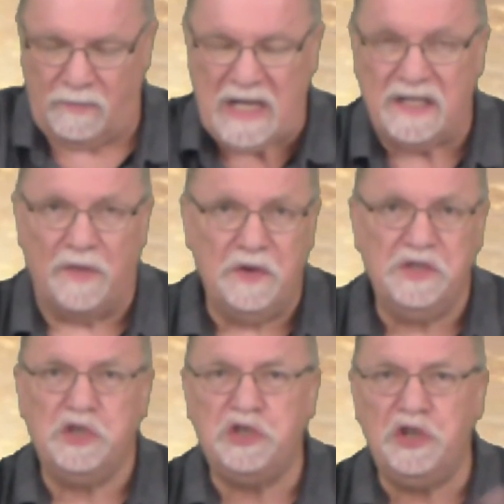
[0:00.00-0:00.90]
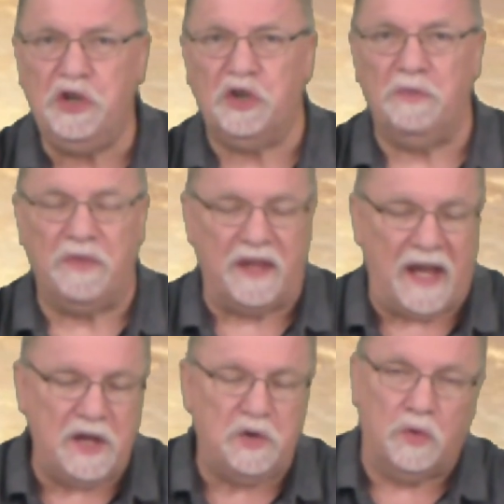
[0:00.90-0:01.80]
Now, there's a term that
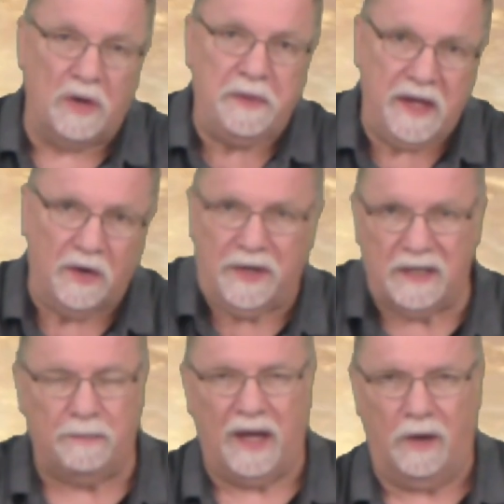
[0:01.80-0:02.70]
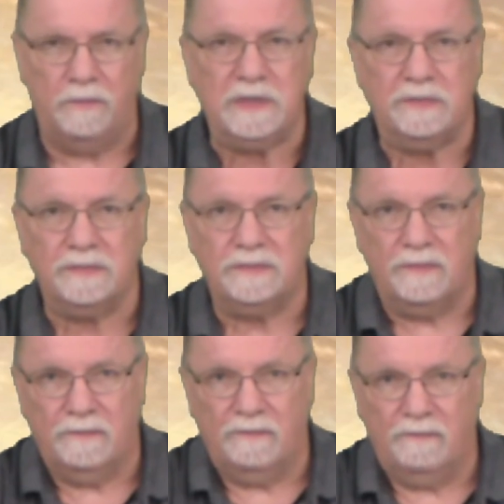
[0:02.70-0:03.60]
I grew up hearing about,
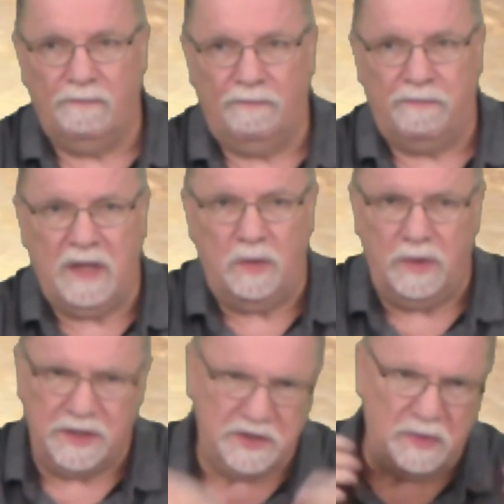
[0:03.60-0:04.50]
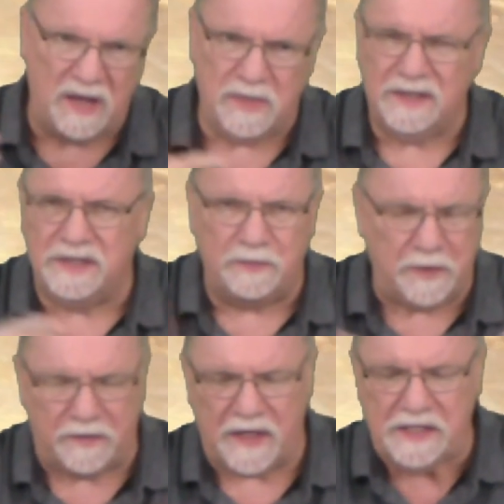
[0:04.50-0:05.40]
which might mean
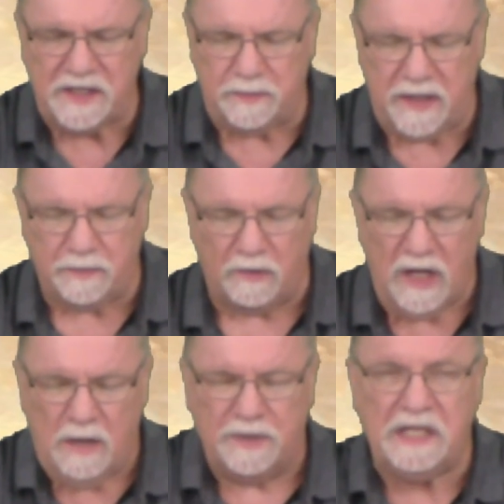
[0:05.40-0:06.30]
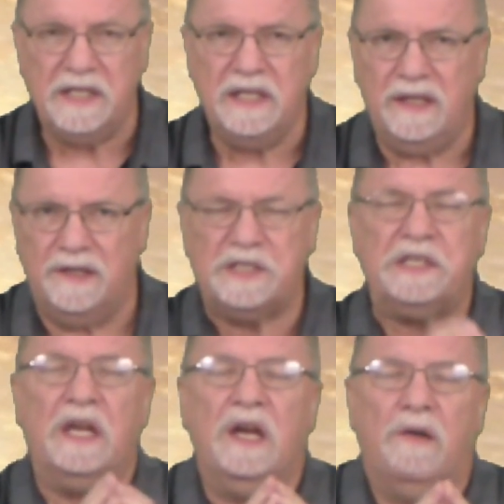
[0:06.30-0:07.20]
different things to people, but the idea is
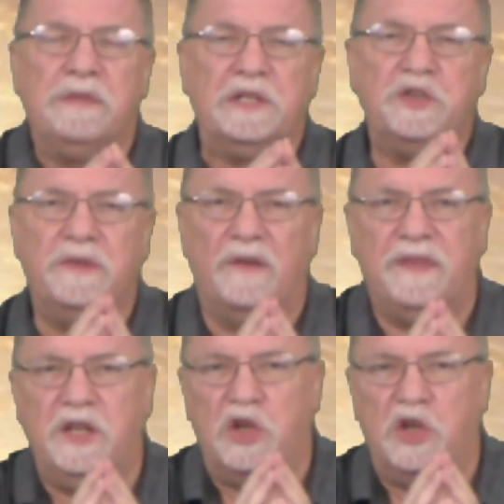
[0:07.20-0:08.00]
the, of the